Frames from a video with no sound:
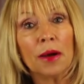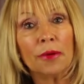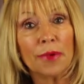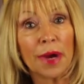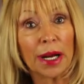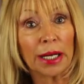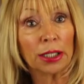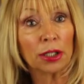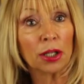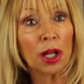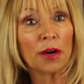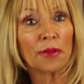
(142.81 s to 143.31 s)

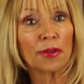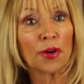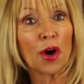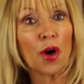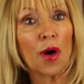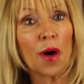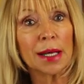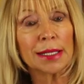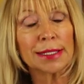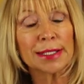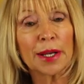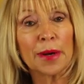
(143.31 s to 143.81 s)
Red clover
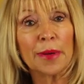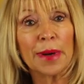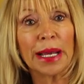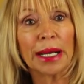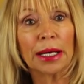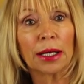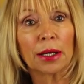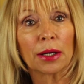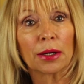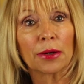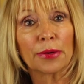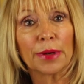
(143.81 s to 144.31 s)
also
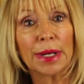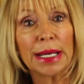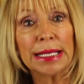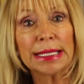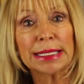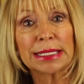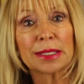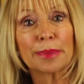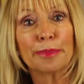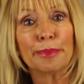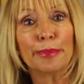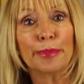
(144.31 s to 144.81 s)

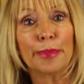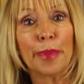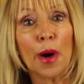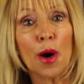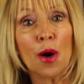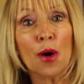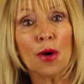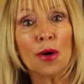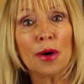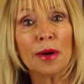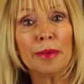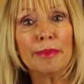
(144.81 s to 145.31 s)
increased
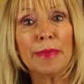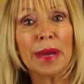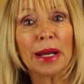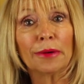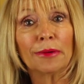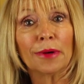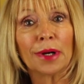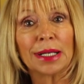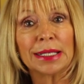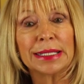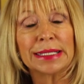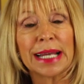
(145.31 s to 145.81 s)
bone
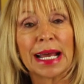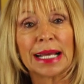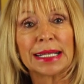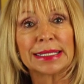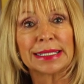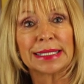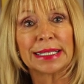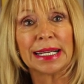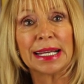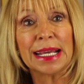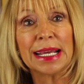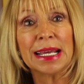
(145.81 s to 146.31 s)
mineral
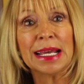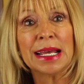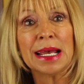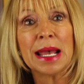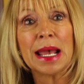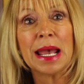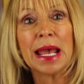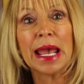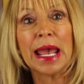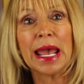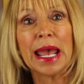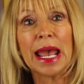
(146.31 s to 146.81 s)
density
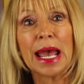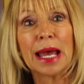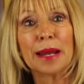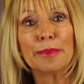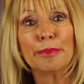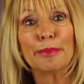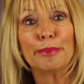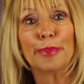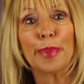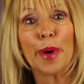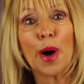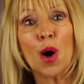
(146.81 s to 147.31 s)

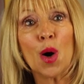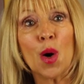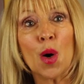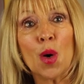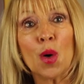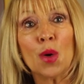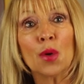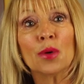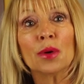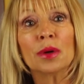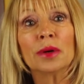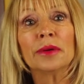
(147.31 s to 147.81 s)
and
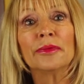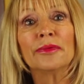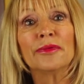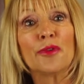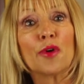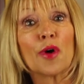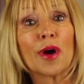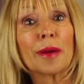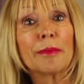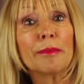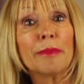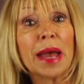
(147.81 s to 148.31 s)
bone
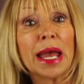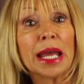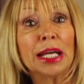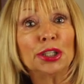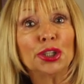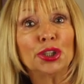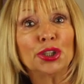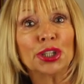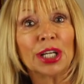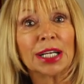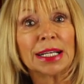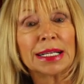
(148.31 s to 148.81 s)

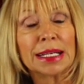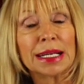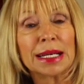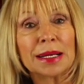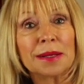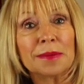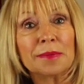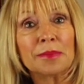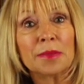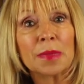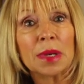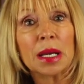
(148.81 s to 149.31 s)
formation.
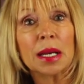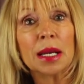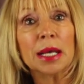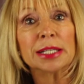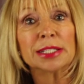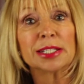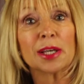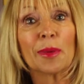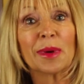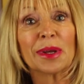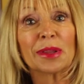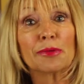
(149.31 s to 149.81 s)

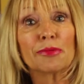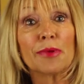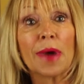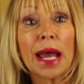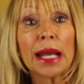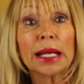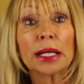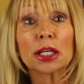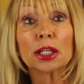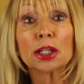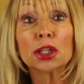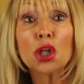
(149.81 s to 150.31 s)
So with
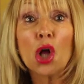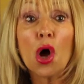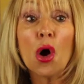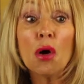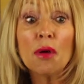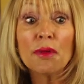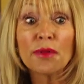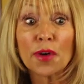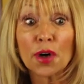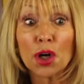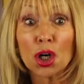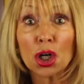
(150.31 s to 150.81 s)
red
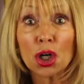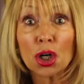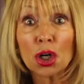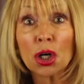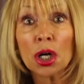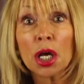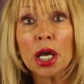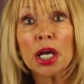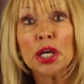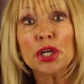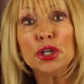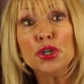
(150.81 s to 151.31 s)

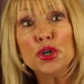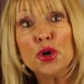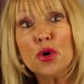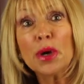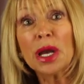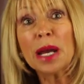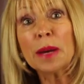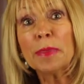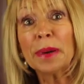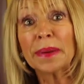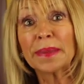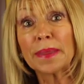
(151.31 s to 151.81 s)
clover, you
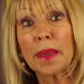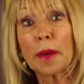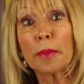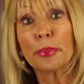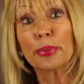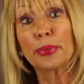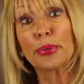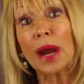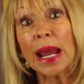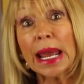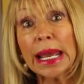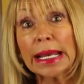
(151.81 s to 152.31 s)
can put the
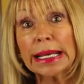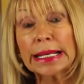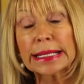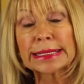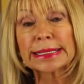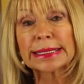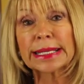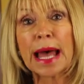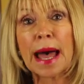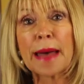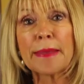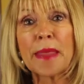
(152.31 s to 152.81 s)

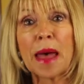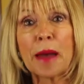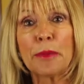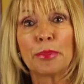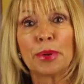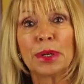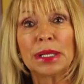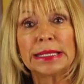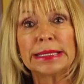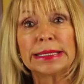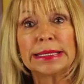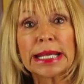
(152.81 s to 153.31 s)
brakes on
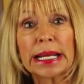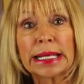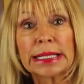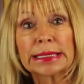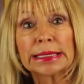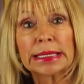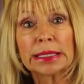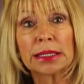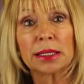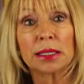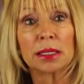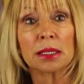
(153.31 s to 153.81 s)
that
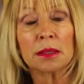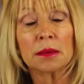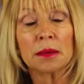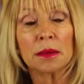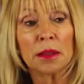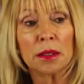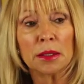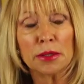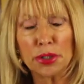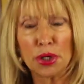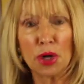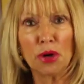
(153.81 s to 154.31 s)
predicted
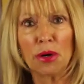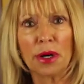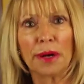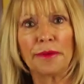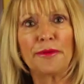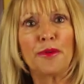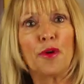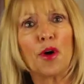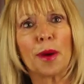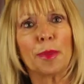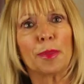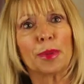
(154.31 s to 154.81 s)
2 to
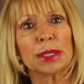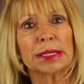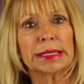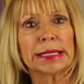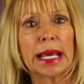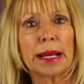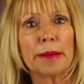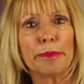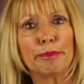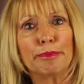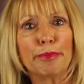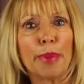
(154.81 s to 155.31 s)

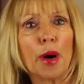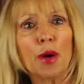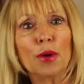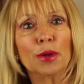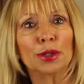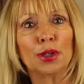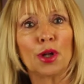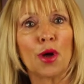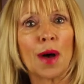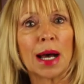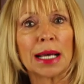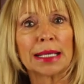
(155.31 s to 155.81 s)
4%
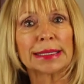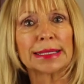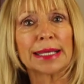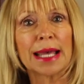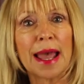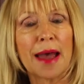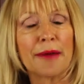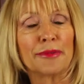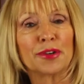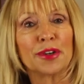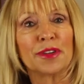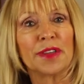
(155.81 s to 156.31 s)
bone
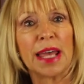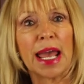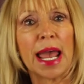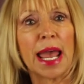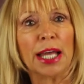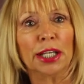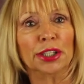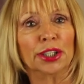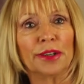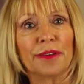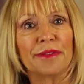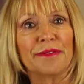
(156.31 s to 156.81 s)
loss after the
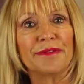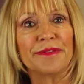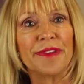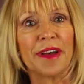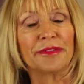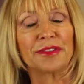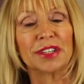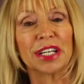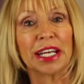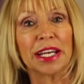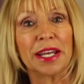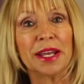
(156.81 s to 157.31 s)
age of
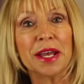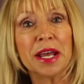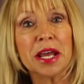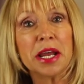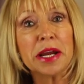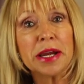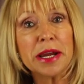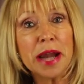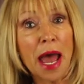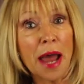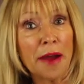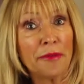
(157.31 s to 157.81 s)
50.
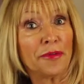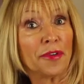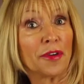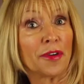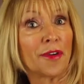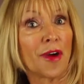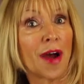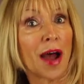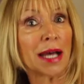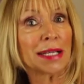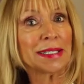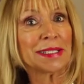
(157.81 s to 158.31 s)
Not
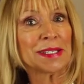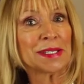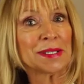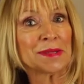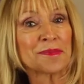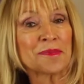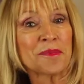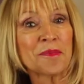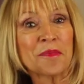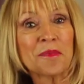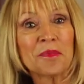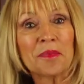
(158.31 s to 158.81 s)
for
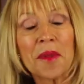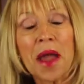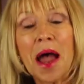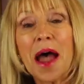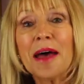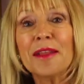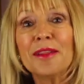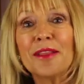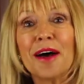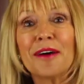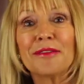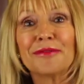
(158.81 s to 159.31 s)
us.
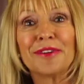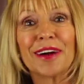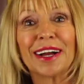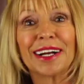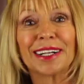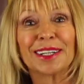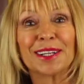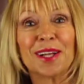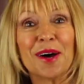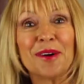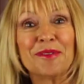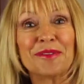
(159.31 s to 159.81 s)
I love
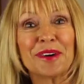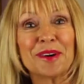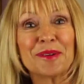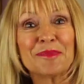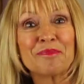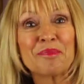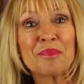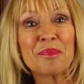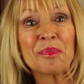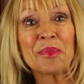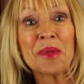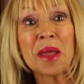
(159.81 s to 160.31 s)
red
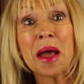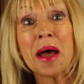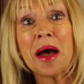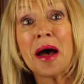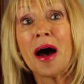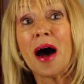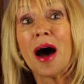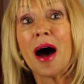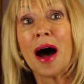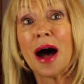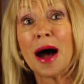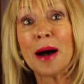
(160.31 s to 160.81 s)
clover.
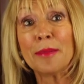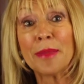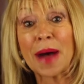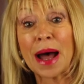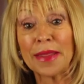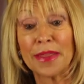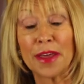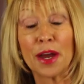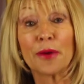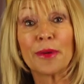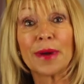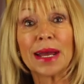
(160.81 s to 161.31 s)
Um,
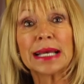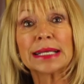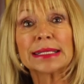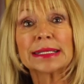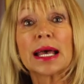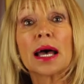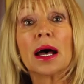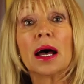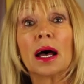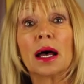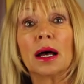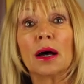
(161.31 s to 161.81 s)
there is
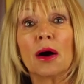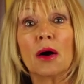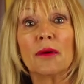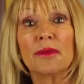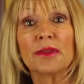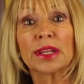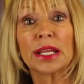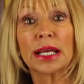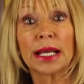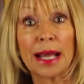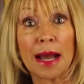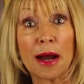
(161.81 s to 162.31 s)
a
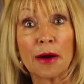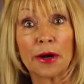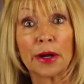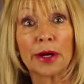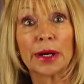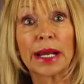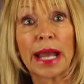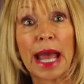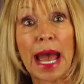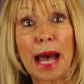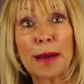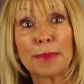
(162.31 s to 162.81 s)

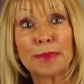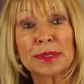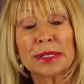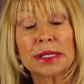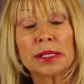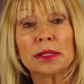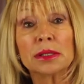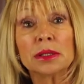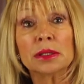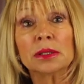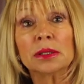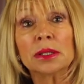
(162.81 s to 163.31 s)
over-the-counter
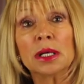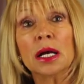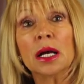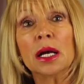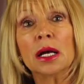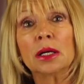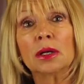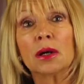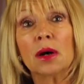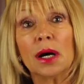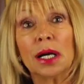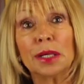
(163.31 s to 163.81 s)
capsule
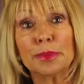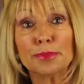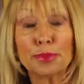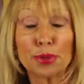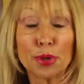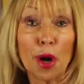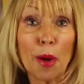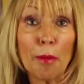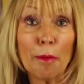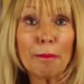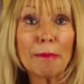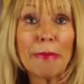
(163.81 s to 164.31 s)
called
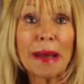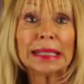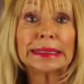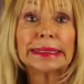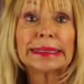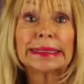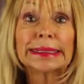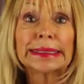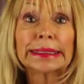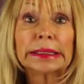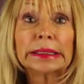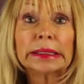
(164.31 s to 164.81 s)

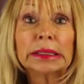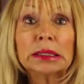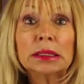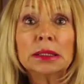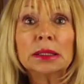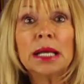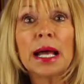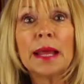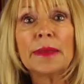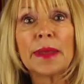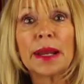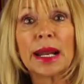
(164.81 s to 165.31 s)

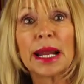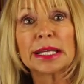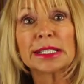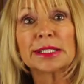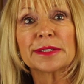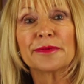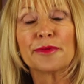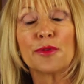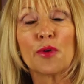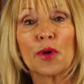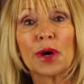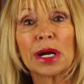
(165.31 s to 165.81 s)
Promensil that
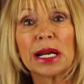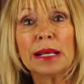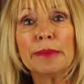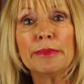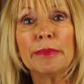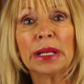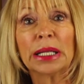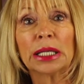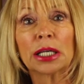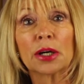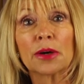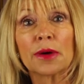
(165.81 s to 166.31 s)
has 40
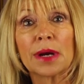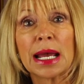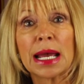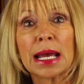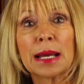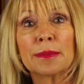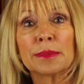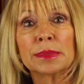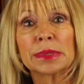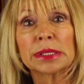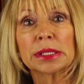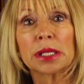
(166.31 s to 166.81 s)

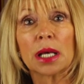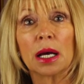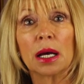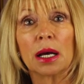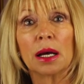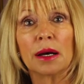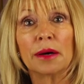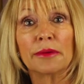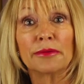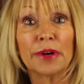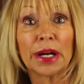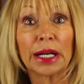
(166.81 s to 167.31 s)
milligrams
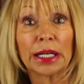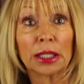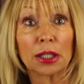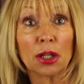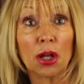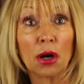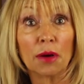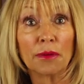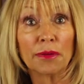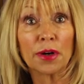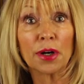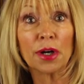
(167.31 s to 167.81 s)
of red
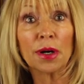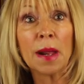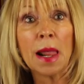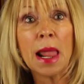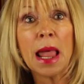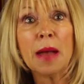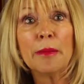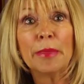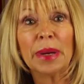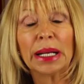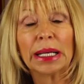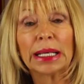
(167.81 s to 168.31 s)
clover,
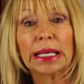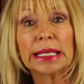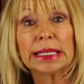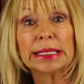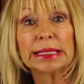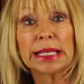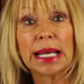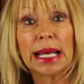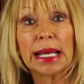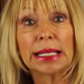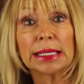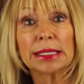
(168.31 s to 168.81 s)
but it
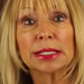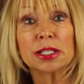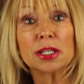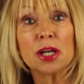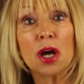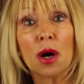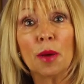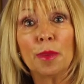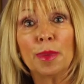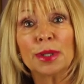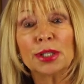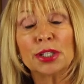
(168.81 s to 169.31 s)
contains
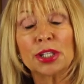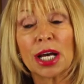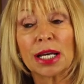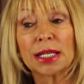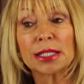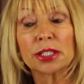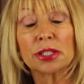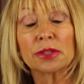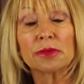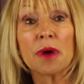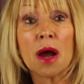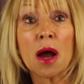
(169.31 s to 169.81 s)
no
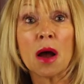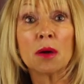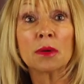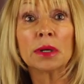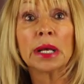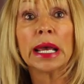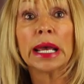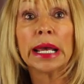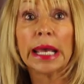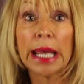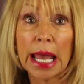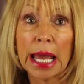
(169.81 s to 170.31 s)

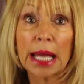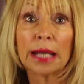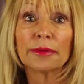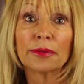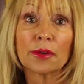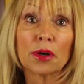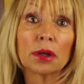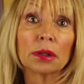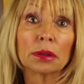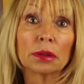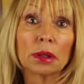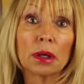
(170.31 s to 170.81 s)
progesterone and
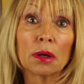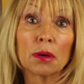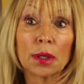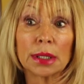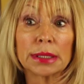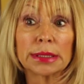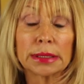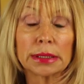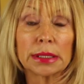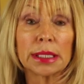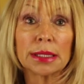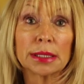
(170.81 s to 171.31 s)
of
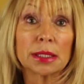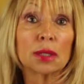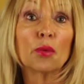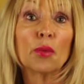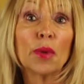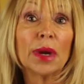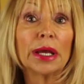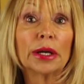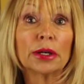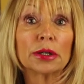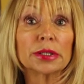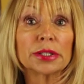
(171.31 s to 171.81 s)
course it's a
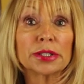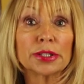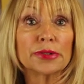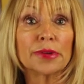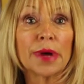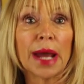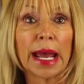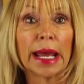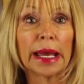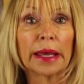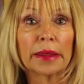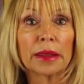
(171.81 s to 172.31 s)
weaker
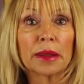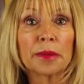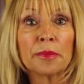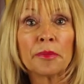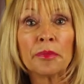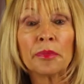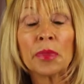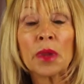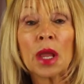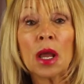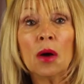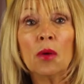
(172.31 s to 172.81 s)
strength.
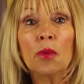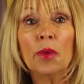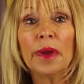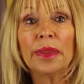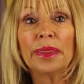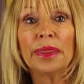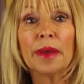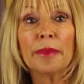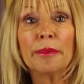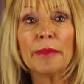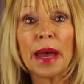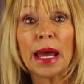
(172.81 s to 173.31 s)

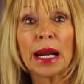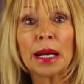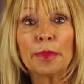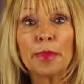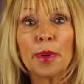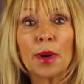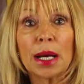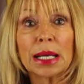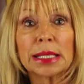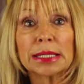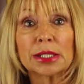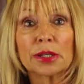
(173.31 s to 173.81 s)
With the
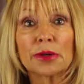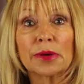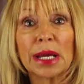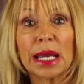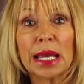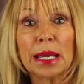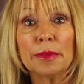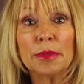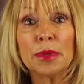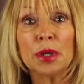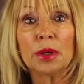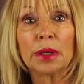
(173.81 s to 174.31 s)
menopause
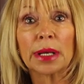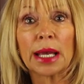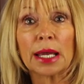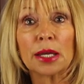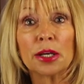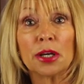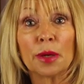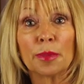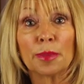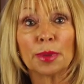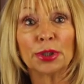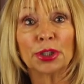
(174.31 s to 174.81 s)
cream, you
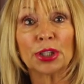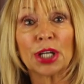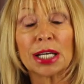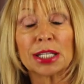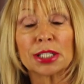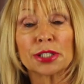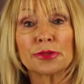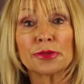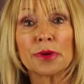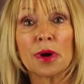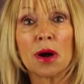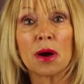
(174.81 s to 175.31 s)
get your
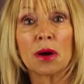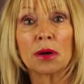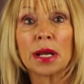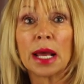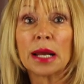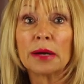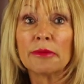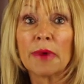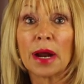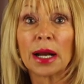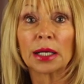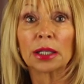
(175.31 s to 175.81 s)
progesterone
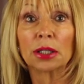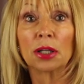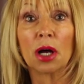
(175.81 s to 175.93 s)
and red